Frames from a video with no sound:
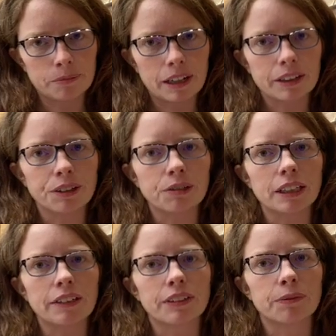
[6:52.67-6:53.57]
and then you
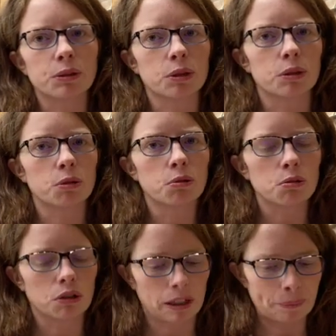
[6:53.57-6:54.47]
leave them to
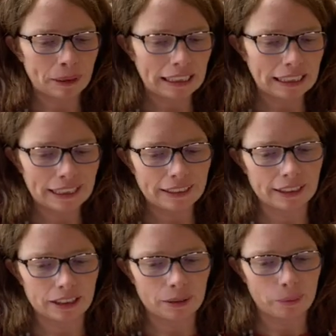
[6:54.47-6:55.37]
cool
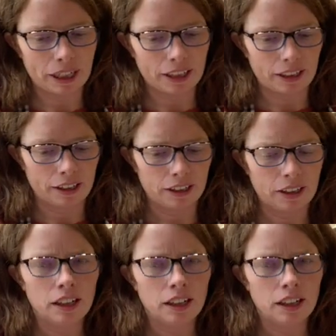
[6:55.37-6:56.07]
completely in the pan.